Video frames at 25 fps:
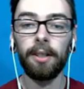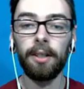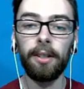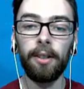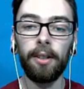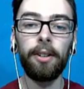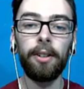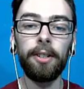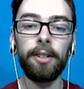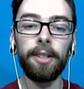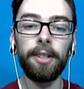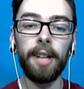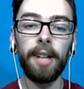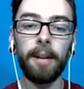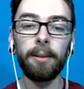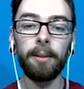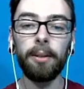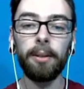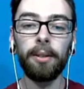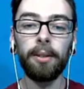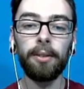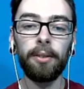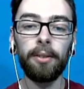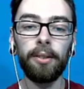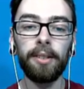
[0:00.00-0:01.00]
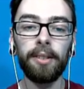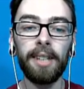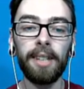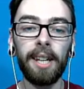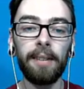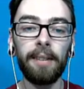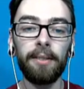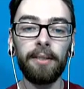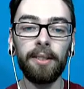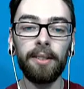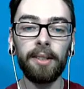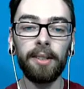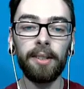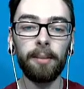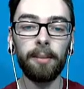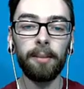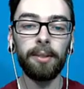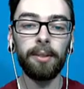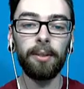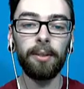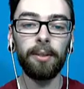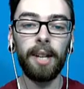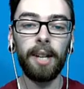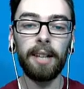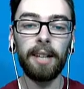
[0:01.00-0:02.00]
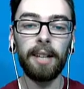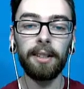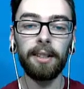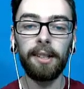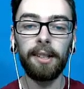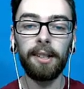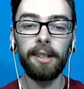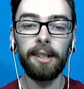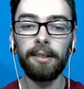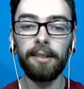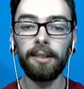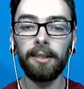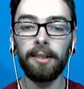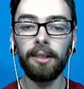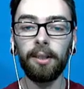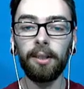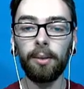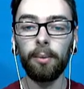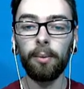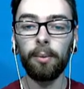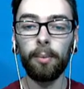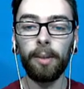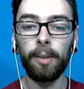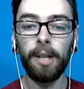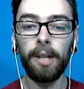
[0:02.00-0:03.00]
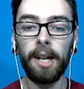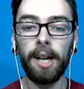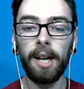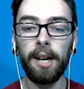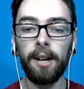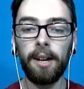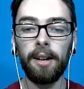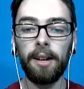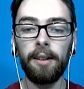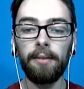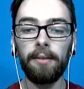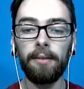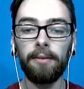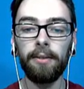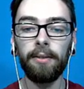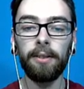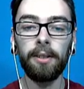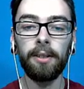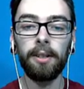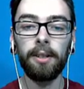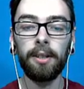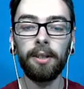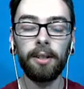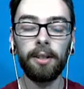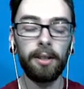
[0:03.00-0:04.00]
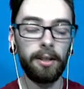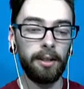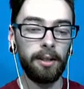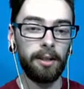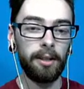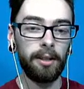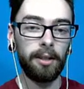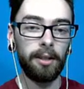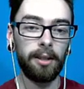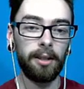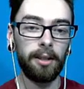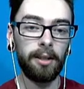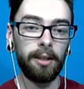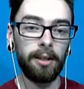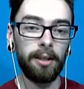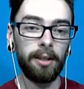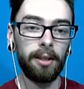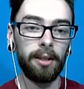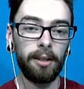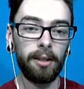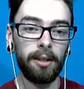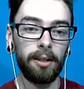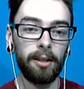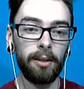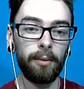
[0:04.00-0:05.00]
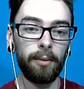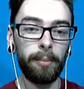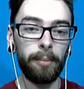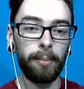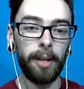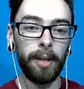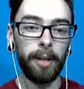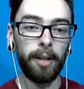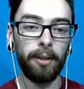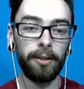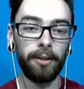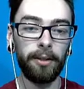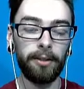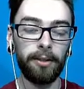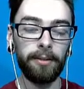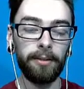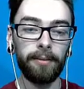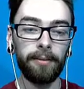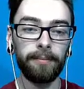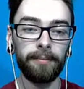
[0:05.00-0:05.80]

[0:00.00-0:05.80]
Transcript: Third time going through this cave in this episode. At least we have repels.